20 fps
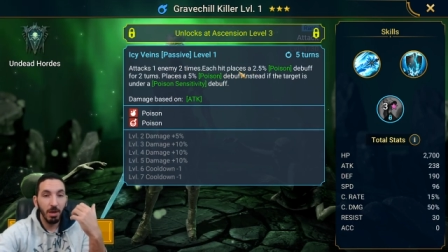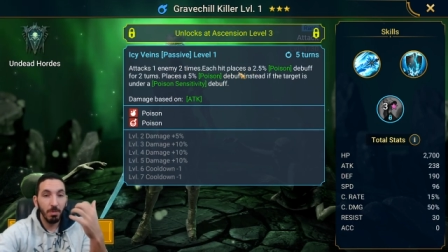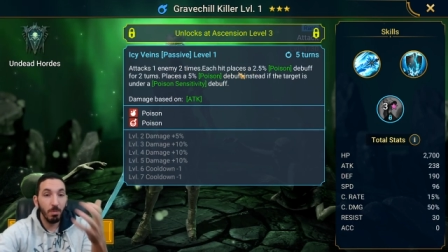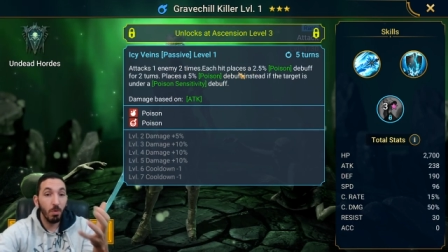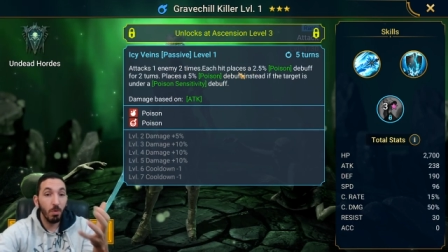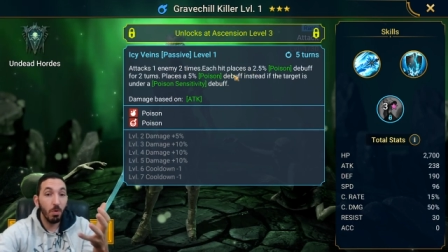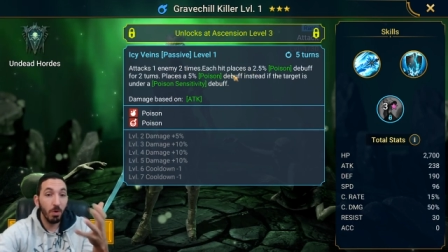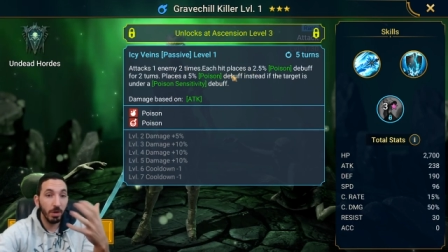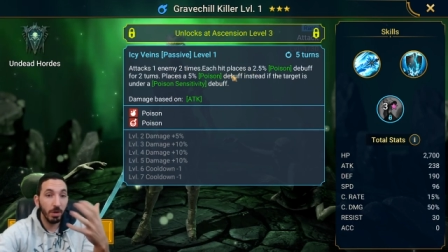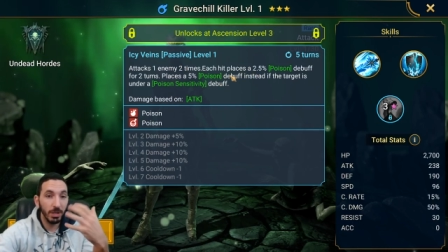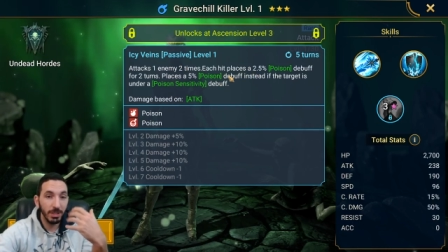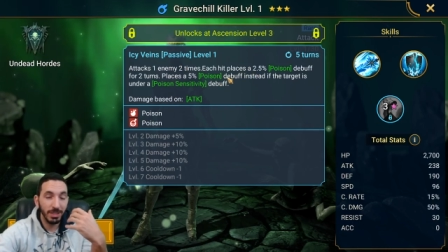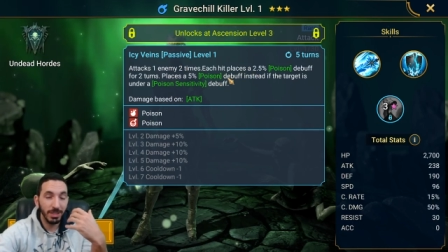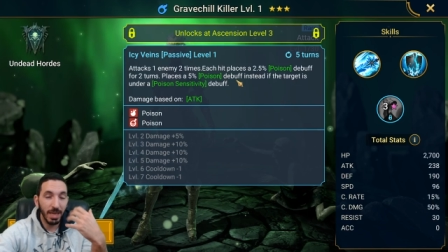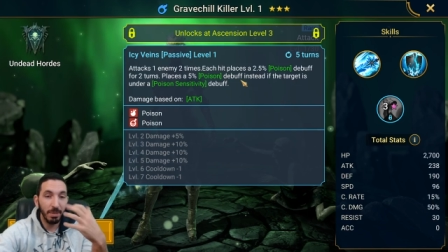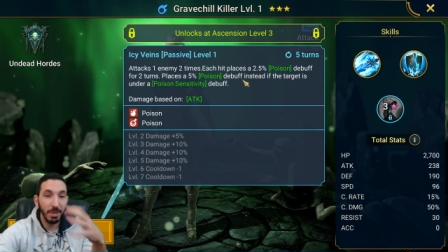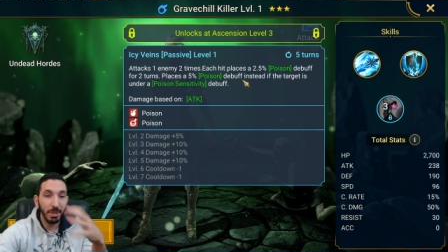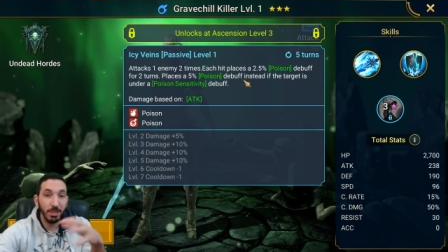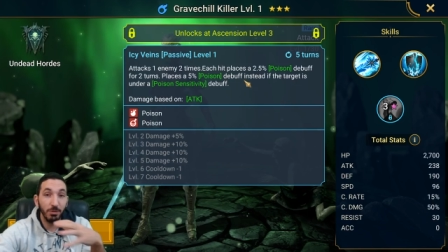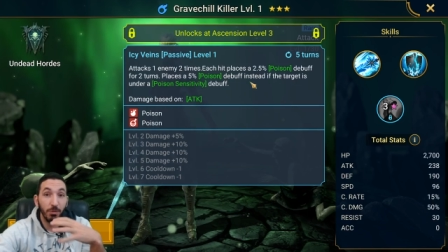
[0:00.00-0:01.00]
more
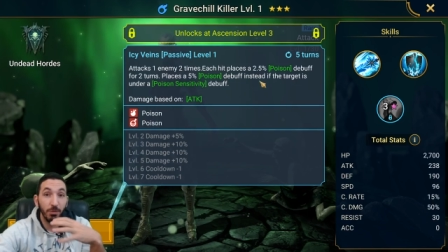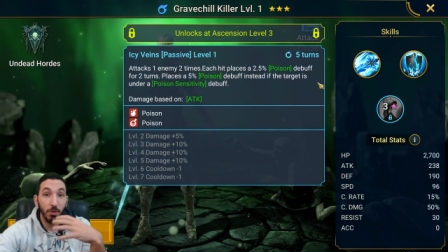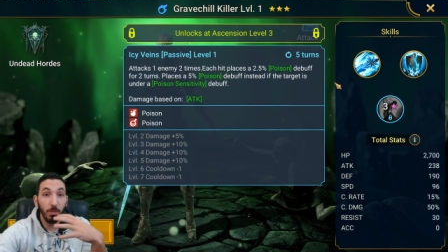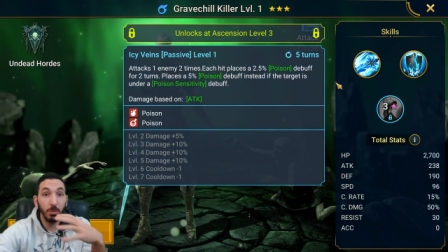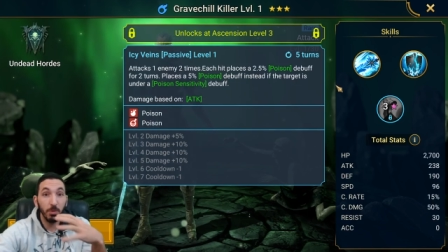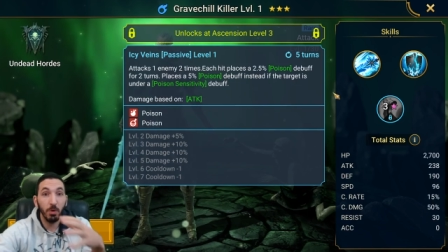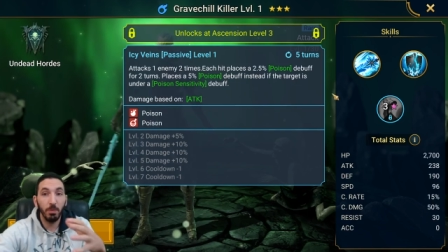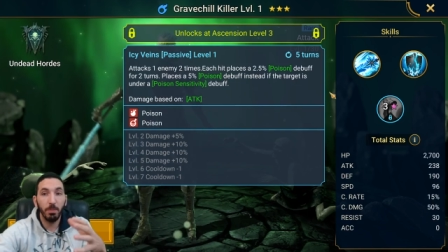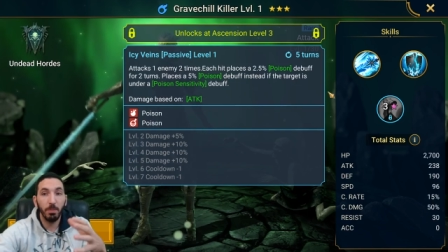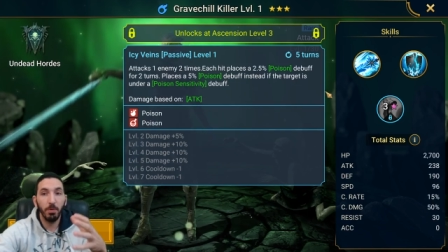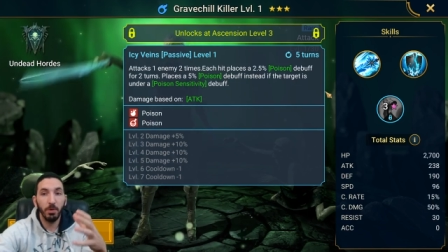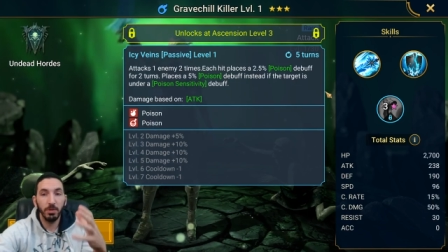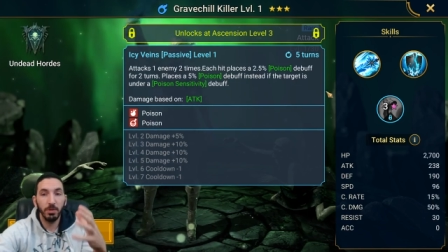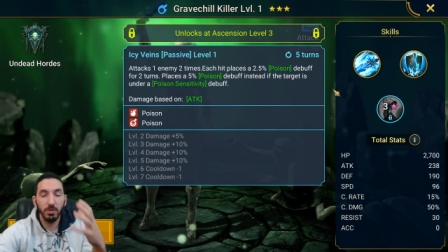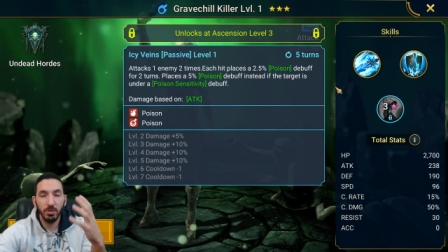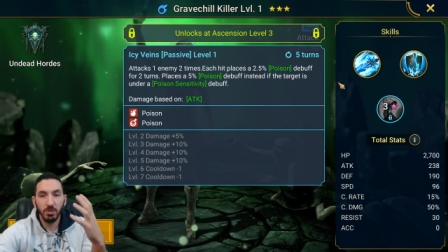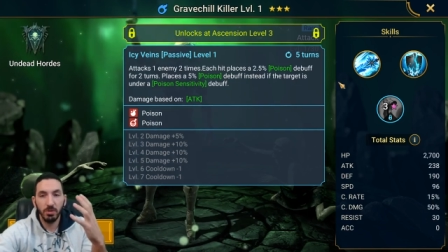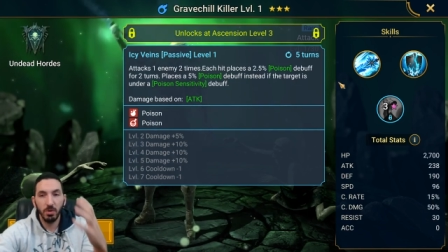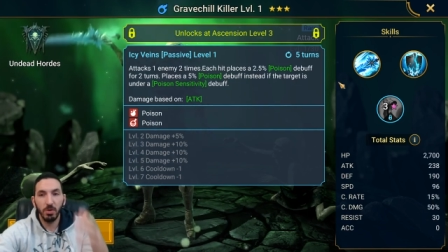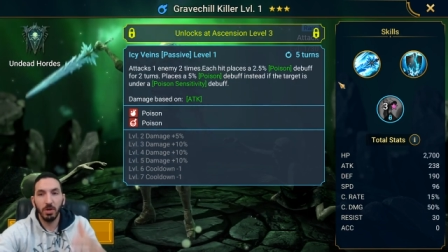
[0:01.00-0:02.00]
damage from your
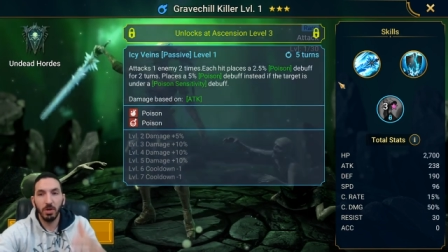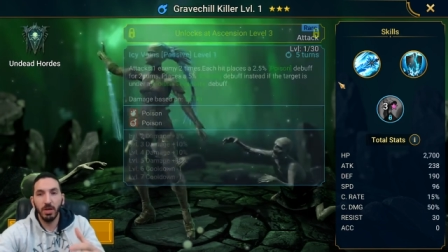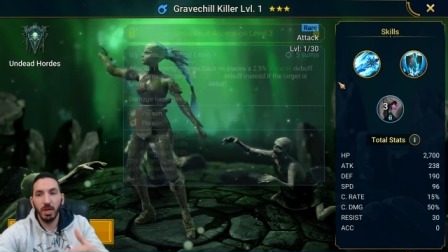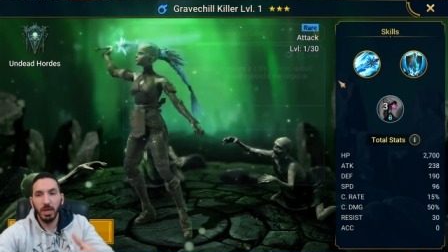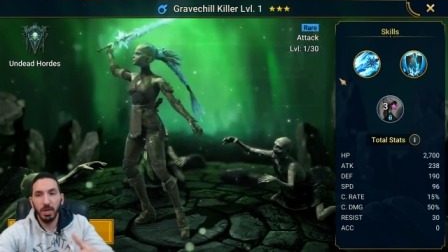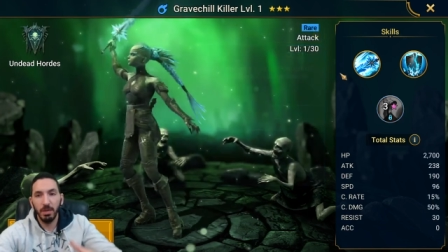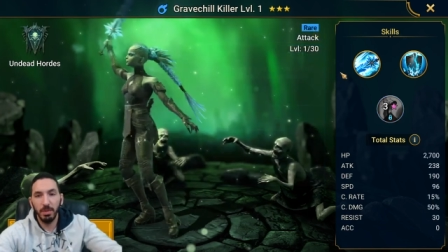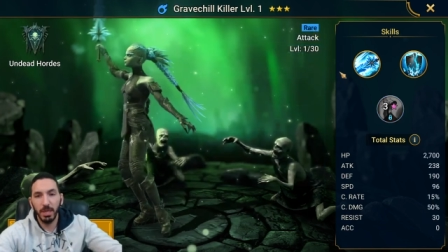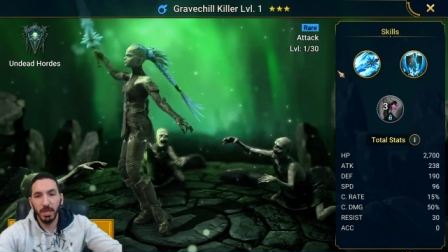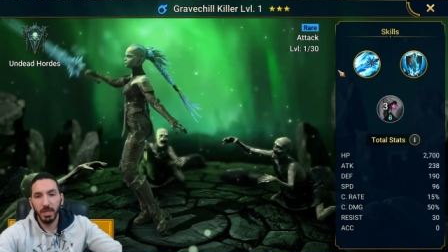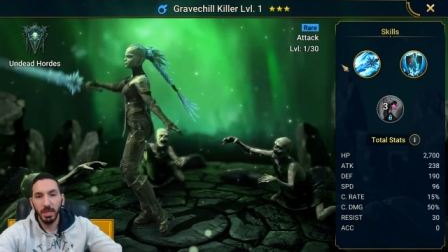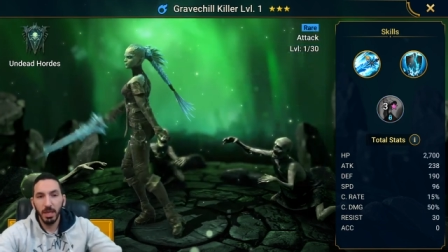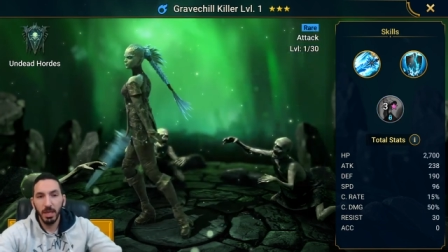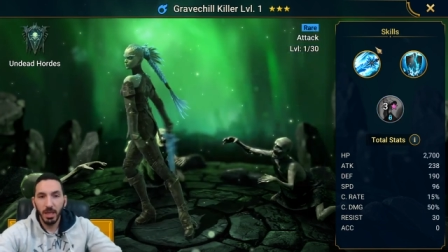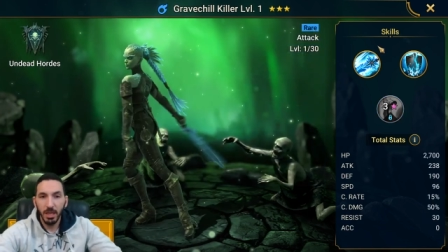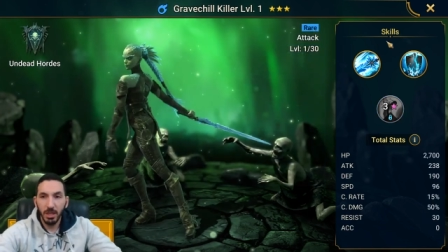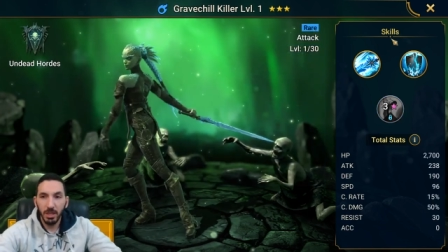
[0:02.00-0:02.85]
poisons on an enemy.